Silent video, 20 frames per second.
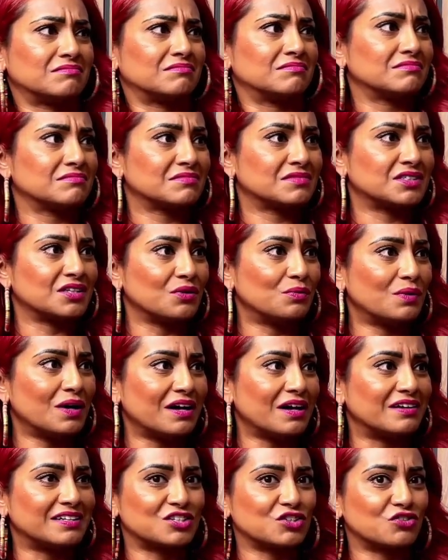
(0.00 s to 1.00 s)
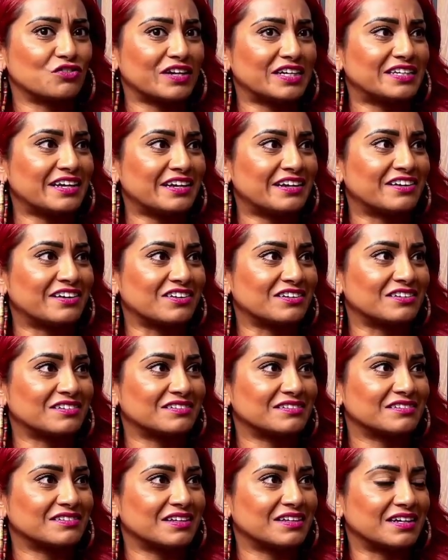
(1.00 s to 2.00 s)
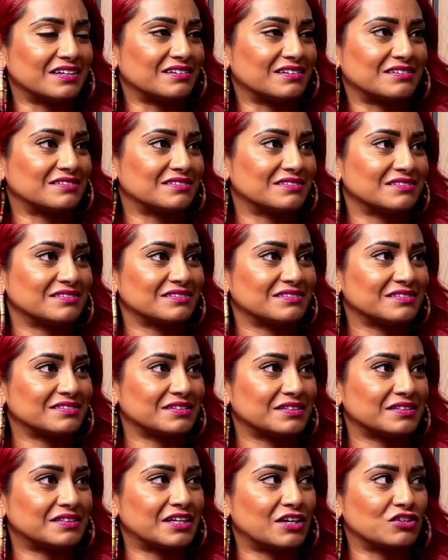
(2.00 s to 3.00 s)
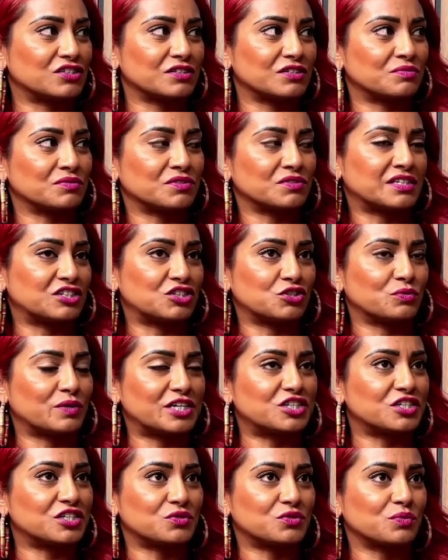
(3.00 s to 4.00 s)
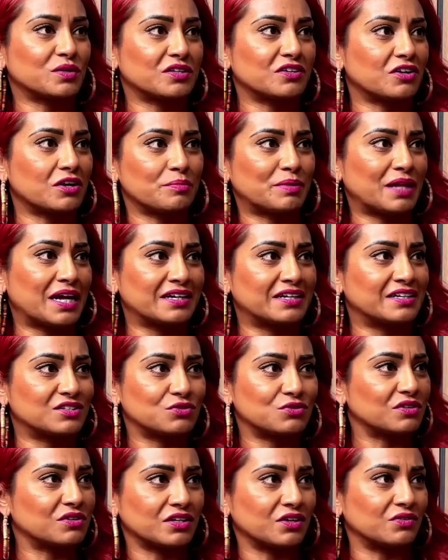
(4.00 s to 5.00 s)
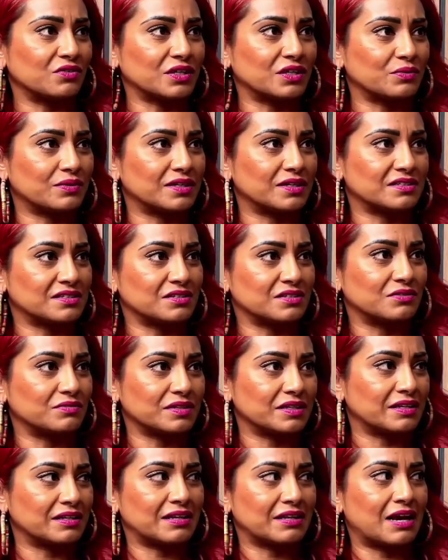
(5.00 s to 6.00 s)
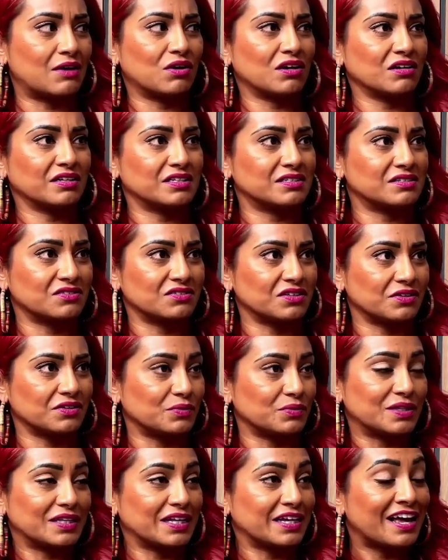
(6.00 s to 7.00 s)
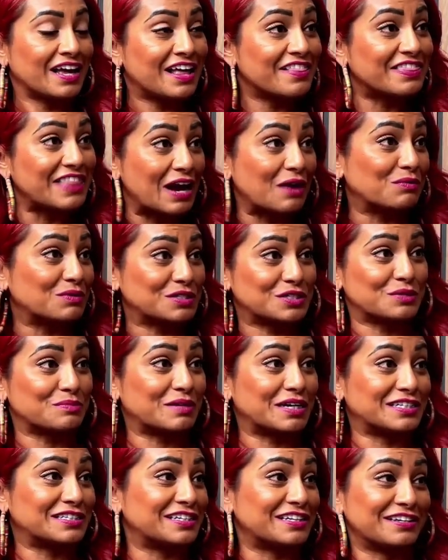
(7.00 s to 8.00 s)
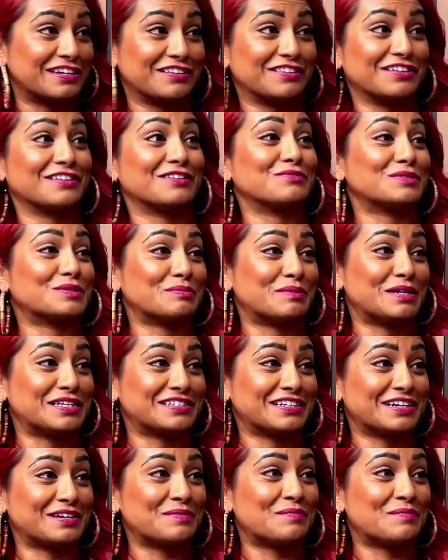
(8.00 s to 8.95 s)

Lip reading: so what? It's a great daycare. Like there's situations where there are Black kids who are the only one. So now our kids are the only one. Like that was their mindset. And I thought that was amazing.